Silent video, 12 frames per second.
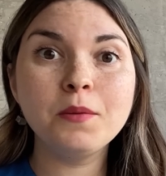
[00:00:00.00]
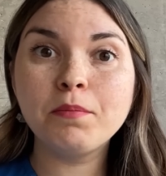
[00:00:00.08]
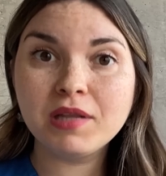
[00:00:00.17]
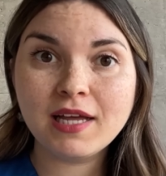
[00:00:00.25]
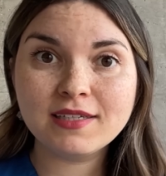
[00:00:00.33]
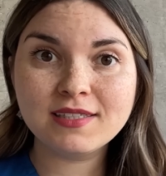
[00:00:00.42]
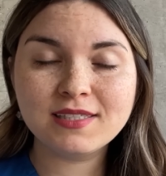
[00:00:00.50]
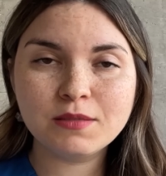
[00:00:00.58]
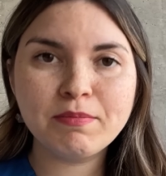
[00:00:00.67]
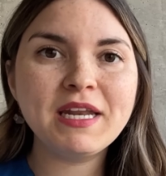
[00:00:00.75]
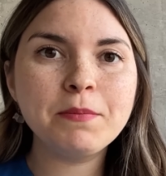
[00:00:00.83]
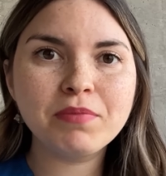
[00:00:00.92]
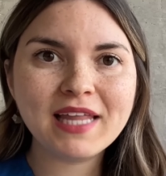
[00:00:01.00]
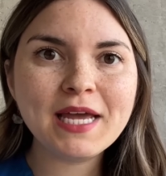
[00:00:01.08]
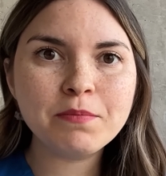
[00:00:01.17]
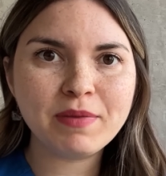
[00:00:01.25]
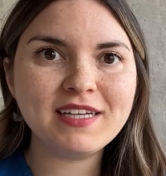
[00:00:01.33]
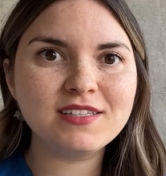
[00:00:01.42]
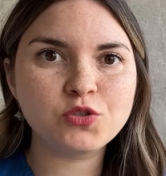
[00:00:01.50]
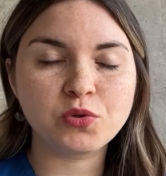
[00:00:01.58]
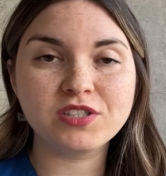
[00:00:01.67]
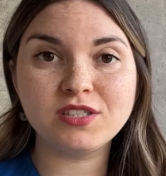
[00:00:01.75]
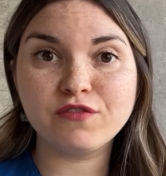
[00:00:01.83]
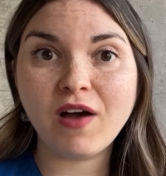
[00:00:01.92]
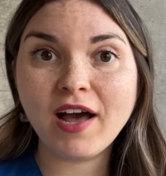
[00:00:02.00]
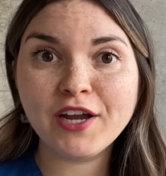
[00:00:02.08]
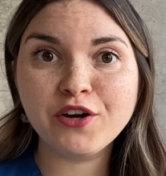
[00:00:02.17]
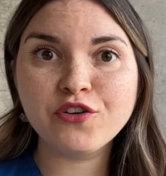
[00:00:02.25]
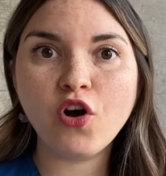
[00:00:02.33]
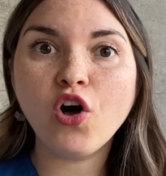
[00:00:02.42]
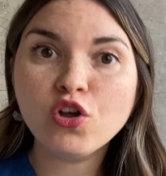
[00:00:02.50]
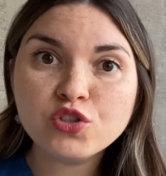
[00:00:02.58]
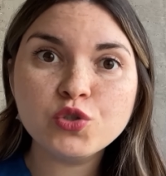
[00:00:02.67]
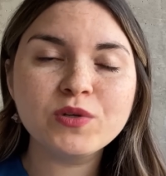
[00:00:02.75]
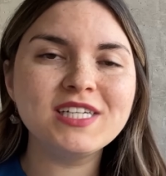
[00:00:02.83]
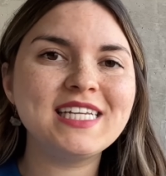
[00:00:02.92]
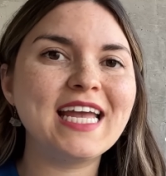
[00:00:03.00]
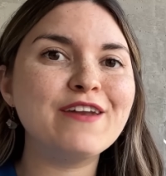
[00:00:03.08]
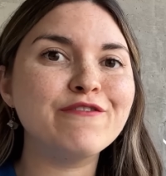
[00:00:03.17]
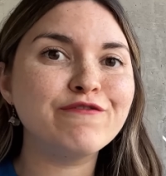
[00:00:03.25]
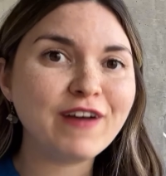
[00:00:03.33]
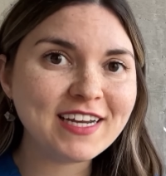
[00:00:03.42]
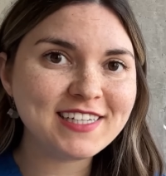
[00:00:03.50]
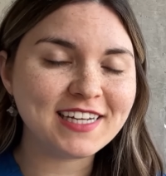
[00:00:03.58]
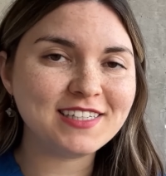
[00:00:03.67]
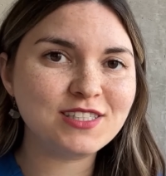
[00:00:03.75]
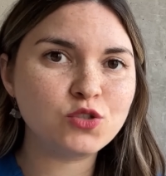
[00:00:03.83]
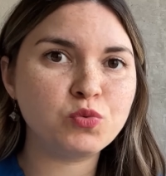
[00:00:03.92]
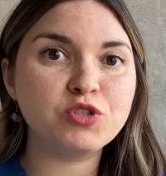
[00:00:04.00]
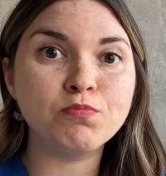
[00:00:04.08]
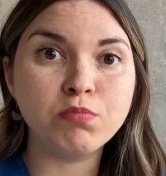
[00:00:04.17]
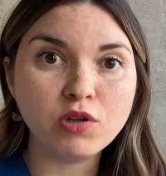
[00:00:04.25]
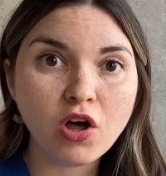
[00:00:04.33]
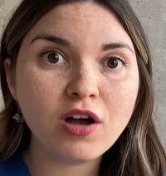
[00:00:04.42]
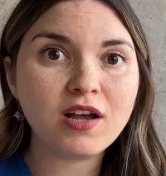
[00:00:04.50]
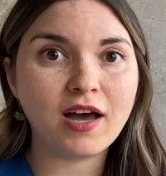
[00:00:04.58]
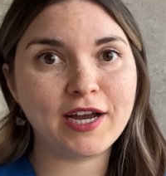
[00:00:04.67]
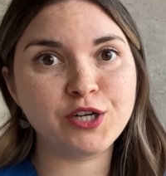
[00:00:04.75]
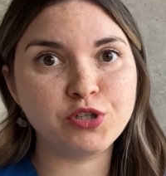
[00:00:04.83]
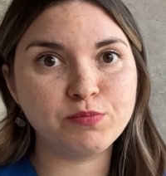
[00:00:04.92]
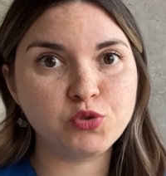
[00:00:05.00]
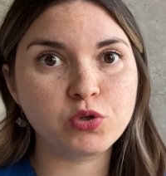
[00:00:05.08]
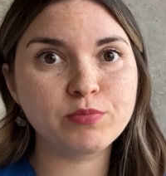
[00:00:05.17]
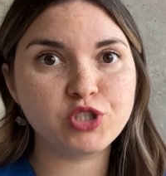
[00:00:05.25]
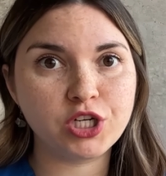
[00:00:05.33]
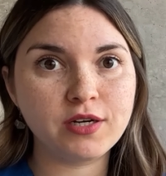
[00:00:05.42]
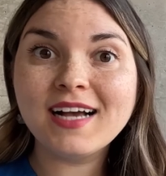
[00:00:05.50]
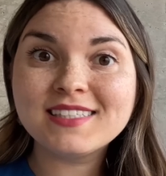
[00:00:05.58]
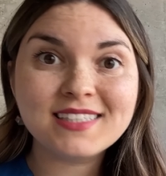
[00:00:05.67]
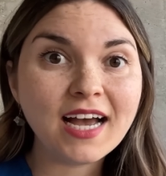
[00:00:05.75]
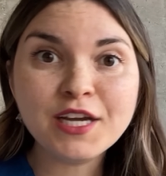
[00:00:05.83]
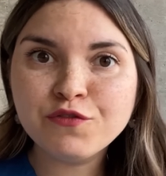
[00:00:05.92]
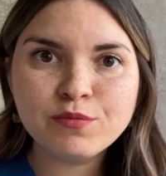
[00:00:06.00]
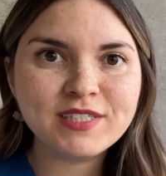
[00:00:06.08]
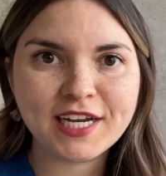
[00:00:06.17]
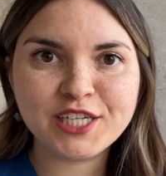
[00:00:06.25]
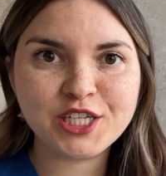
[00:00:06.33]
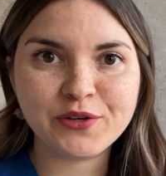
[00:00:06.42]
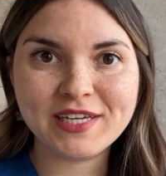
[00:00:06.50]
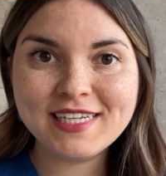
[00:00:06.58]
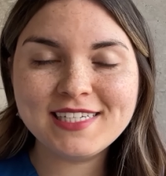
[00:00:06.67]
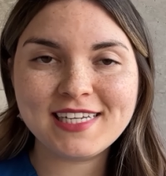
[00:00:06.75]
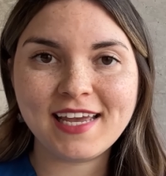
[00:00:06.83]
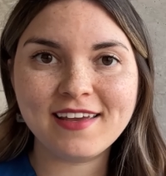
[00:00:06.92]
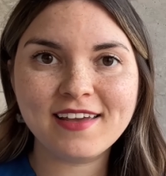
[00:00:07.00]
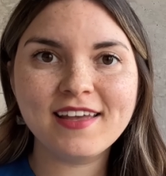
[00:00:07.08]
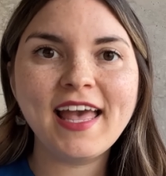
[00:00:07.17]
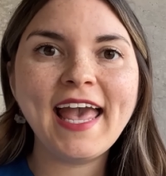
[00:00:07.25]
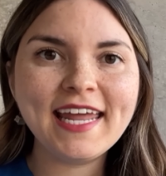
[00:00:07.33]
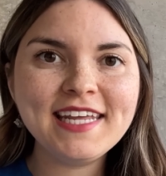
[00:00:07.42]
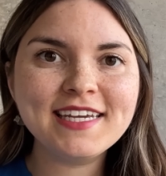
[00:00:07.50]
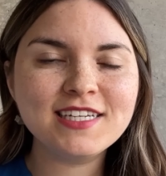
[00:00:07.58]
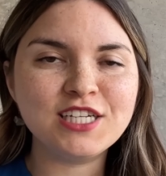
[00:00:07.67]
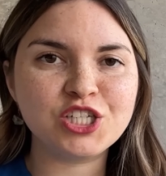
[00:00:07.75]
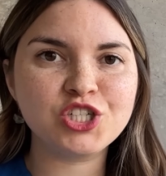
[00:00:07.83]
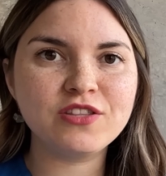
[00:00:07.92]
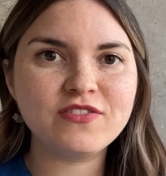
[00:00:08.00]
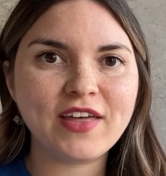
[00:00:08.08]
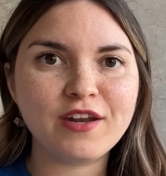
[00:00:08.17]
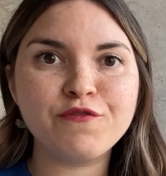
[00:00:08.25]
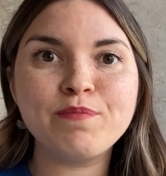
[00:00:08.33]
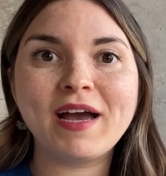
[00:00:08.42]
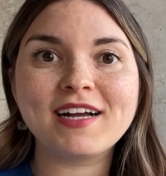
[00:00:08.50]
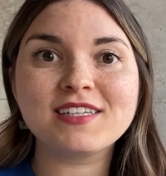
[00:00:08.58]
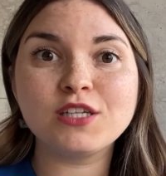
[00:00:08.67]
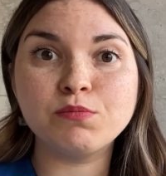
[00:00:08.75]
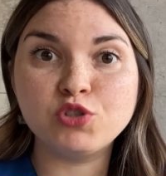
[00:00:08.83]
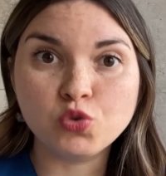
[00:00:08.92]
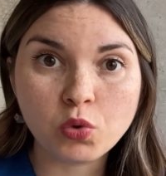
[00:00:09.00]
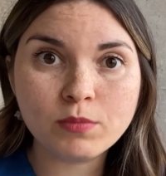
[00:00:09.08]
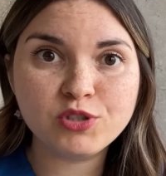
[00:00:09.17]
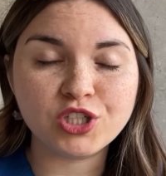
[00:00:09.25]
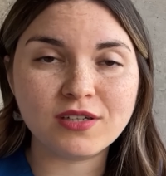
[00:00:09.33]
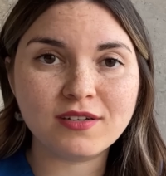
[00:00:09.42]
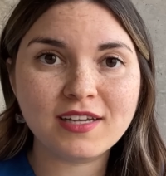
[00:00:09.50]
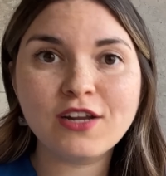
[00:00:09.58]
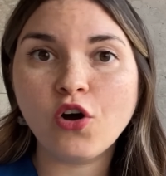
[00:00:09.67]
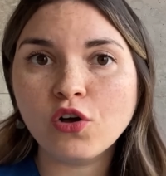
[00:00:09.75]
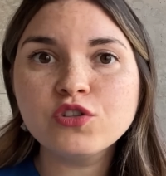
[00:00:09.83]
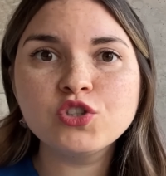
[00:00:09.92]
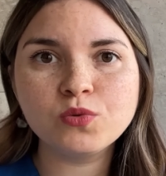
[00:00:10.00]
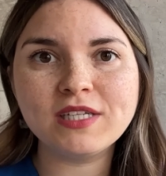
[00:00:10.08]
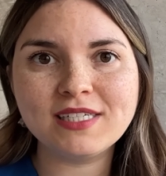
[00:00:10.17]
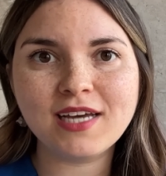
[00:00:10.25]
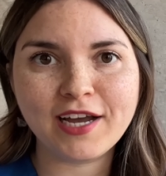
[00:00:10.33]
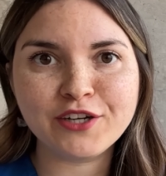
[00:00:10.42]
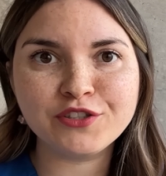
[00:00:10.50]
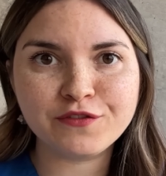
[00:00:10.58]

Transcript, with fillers: Plus, many plant-based sources of iron also contain phytates, which block iron absorption. Aside from dietary intake, any condition that impacts absorption can also lead to iron